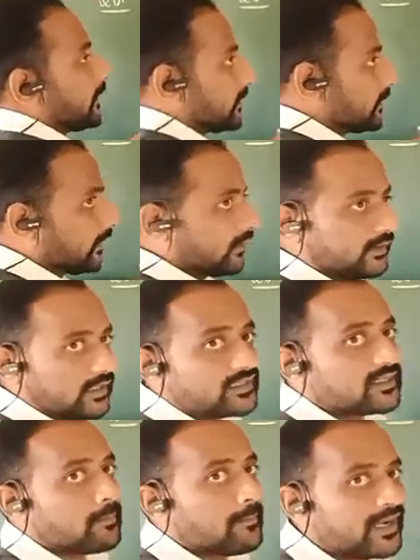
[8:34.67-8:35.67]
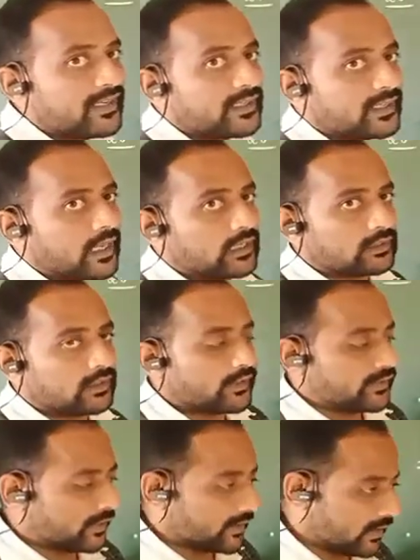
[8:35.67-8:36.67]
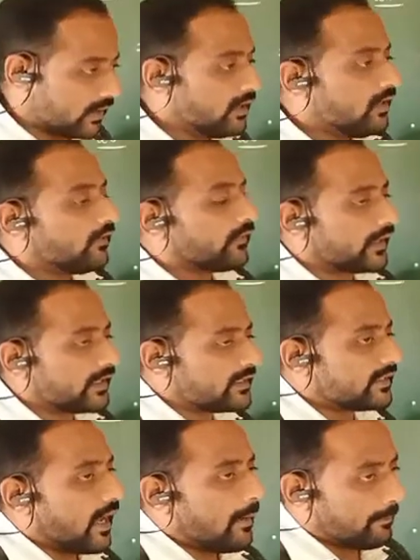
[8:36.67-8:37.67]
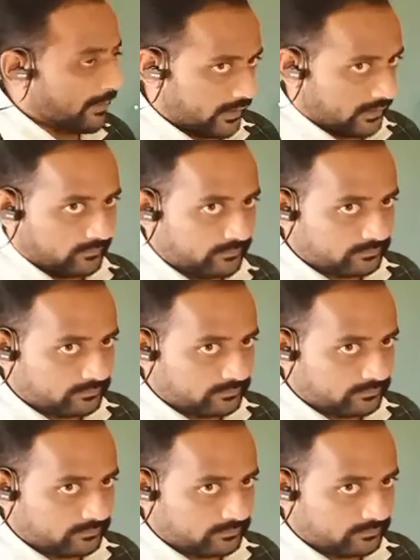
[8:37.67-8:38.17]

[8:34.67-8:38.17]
things. It's a mind calculations. For example,